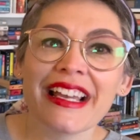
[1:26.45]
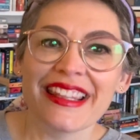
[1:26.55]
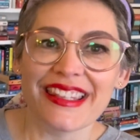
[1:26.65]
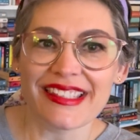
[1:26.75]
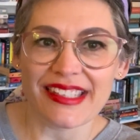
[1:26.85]

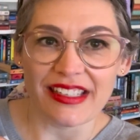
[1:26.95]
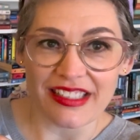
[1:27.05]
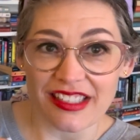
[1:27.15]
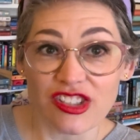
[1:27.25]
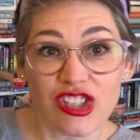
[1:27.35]
This
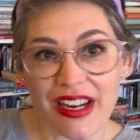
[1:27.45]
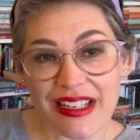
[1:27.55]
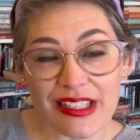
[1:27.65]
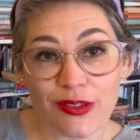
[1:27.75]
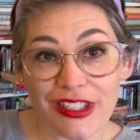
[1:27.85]
is
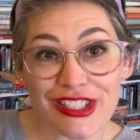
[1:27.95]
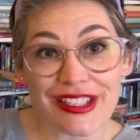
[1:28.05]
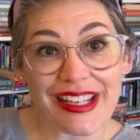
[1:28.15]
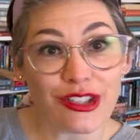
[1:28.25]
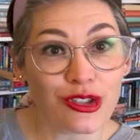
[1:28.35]
Chinese fiction
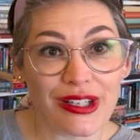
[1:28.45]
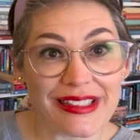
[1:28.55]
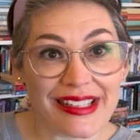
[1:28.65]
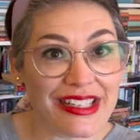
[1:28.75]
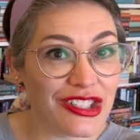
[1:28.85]
in
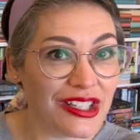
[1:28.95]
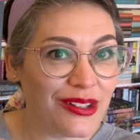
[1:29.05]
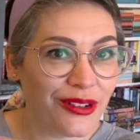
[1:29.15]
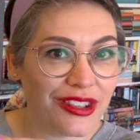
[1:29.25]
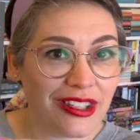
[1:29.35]

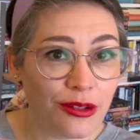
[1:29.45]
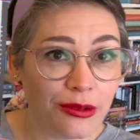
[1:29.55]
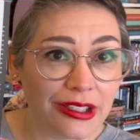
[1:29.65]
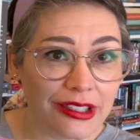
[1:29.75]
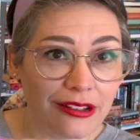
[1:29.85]
translation with
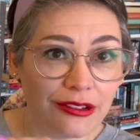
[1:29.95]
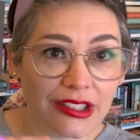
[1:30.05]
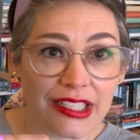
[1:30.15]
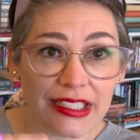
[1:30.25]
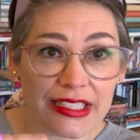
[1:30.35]
cute little
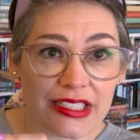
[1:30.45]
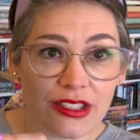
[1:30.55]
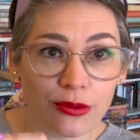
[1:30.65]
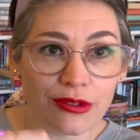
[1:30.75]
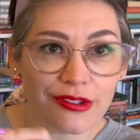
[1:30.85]
kitty
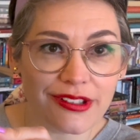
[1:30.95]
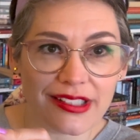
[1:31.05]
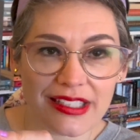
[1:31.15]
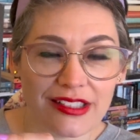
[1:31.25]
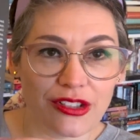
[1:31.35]

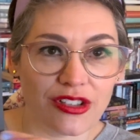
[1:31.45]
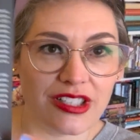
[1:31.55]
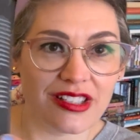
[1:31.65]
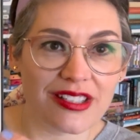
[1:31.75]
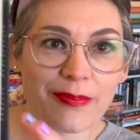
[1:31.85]
doodles,
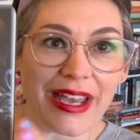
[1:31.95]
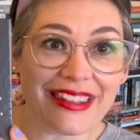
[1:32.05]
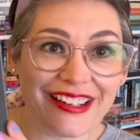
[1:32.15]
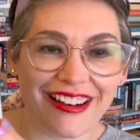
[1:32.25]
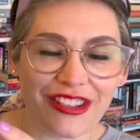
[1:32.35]
illustrations by
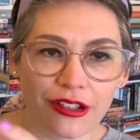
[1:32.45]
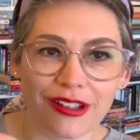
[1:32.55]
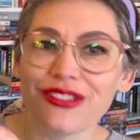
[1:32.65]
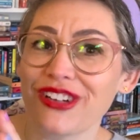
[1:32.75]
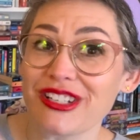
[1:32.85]
the author.
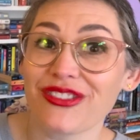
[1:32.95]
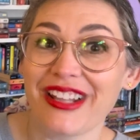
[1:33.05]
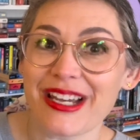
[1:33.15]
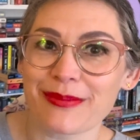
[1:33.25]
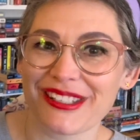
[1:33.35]
French
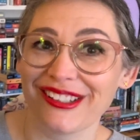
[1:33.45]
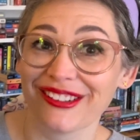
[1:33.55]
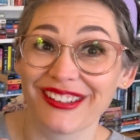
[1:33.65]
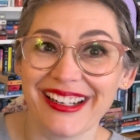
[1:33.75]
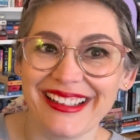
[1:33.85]
flaps too,
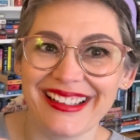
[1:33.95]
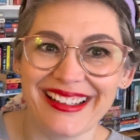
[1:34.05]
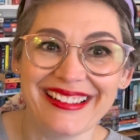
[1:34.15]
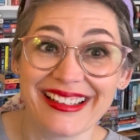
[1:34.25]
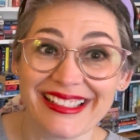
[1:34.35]
right?
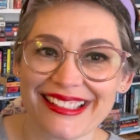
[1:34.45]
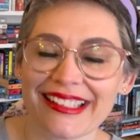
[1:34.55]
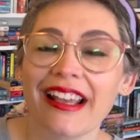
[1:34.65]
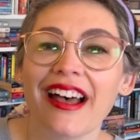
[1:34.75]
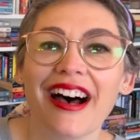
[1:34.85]
Nice.
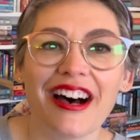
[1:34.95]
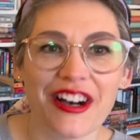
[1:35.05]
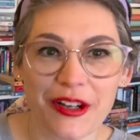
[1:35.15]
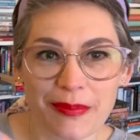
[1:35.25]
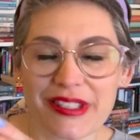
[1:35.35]

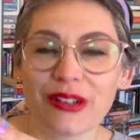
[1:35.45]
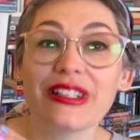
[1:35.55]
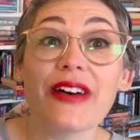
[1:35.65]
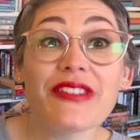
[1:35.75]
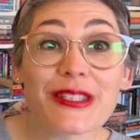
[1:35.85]
So
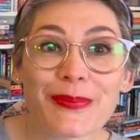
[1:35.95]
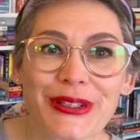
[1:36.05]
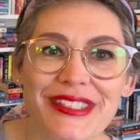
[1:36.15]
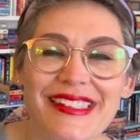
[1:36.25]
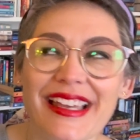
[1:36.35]
love this
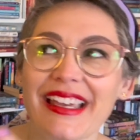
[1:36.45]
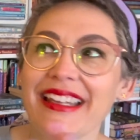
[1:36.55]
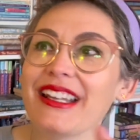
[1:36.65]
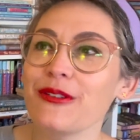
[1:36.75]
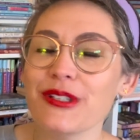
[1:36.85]
book
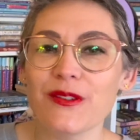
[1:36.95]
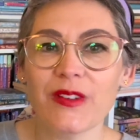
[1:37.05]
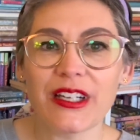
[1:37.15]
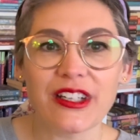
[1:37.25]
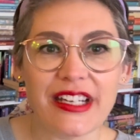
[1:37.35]
design. It was
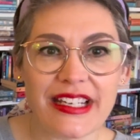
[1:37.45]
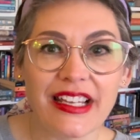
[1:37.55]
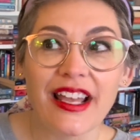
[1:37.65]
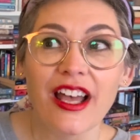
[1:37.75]
very...